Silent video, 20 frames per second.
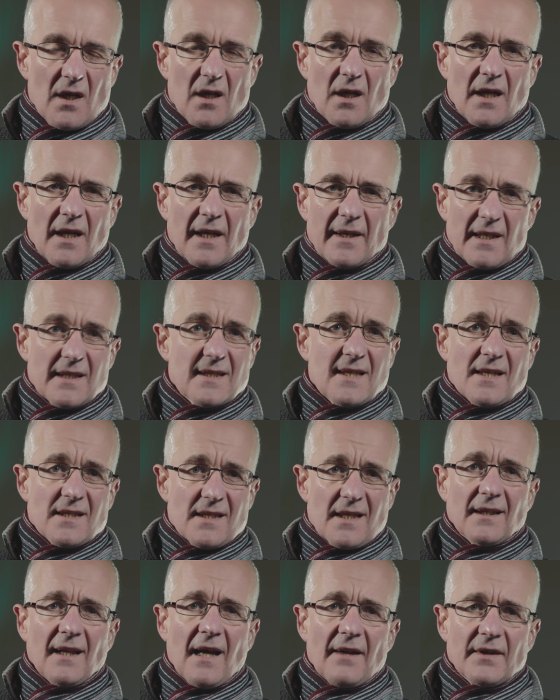and it
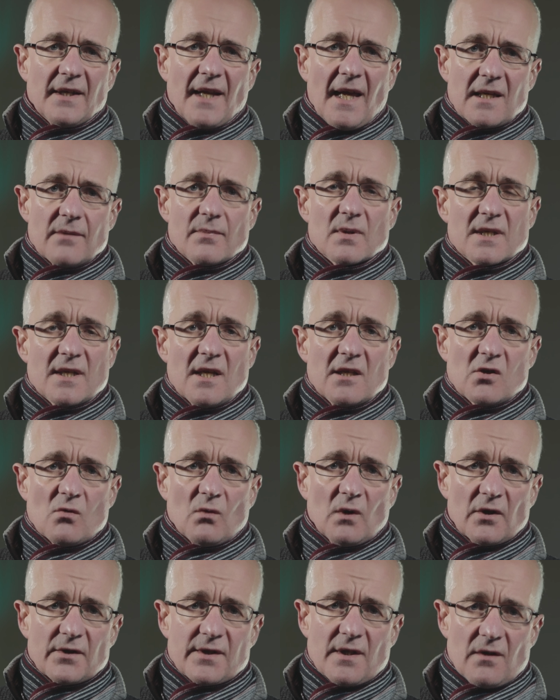tasted like the neighbour's
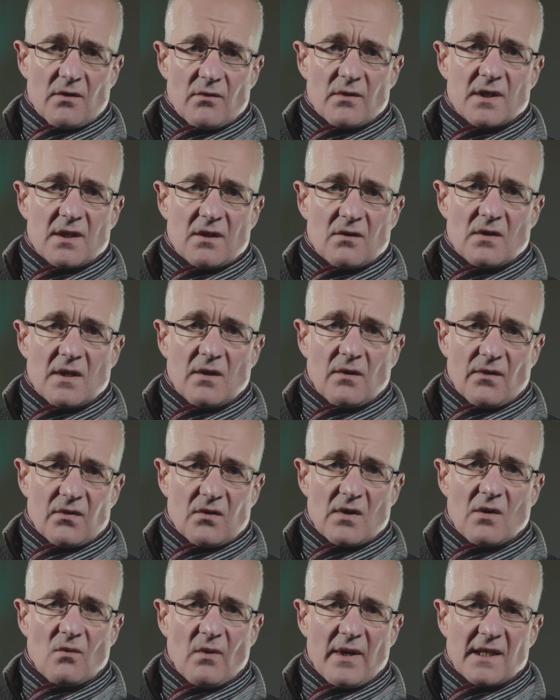dishwater that was
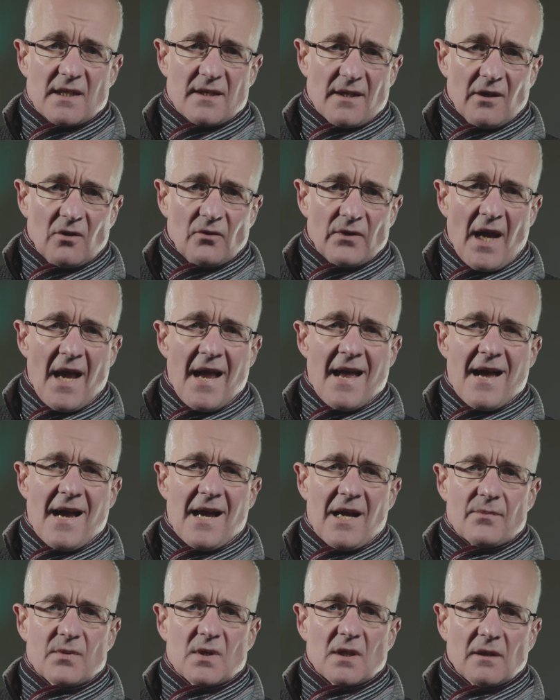three weeks old.
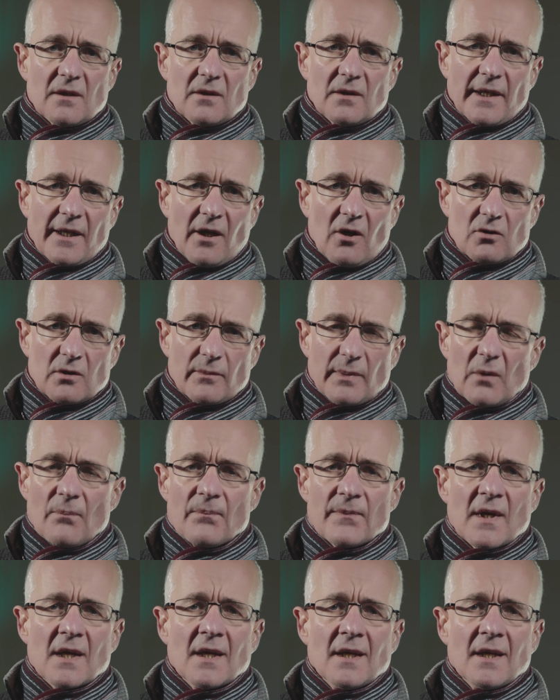Absolutely horrible.